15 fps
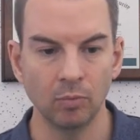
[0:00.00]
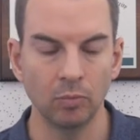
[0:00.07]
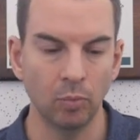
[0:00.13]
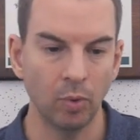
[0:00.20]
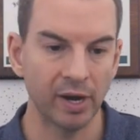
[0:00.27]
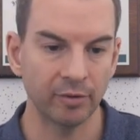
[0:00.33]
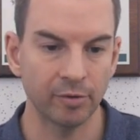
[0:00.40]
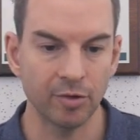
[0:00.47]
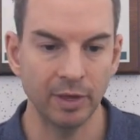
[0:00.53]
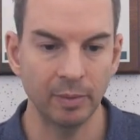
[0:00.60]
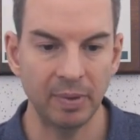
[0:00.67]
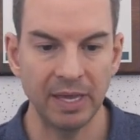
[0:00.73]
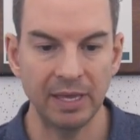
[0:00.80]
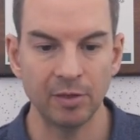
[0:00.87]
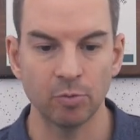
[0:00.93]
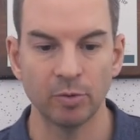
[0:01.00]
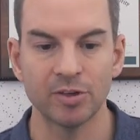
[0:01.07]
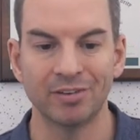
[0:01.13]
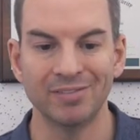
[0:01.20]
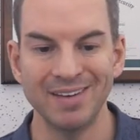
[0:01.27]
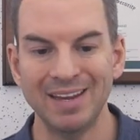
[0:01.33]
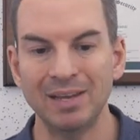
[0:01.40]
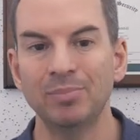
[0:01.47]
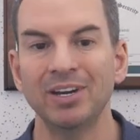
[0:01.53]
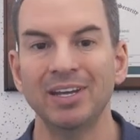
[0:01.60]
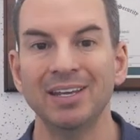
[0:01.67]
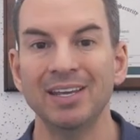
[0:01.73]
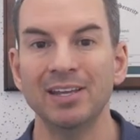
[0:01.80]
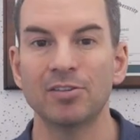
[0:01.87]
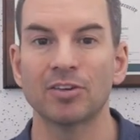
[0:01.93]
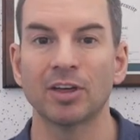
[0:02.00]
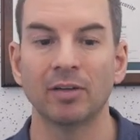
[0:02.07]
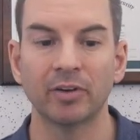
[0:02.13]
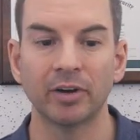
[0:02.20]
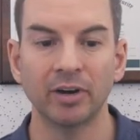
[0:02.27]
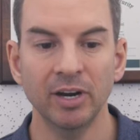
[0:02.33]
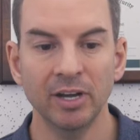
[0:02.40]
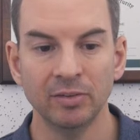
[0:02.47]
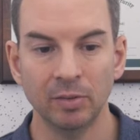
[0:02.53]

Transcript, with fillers: wireless APs which are neighboring each other